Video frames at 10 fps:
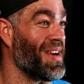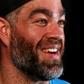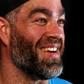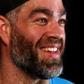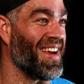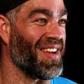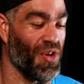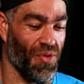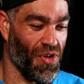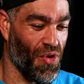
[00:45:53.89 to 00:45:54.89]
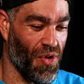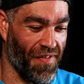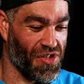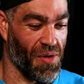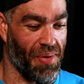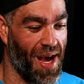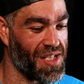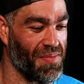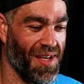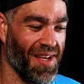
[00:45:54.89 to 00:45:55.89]
Yeah. Like, you have surpassed
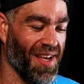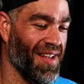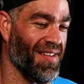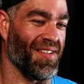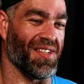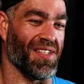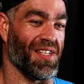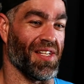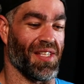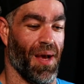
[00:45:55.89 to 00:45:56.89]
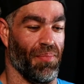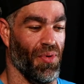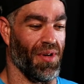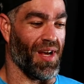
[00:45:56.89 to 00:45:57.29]
me, and since that point,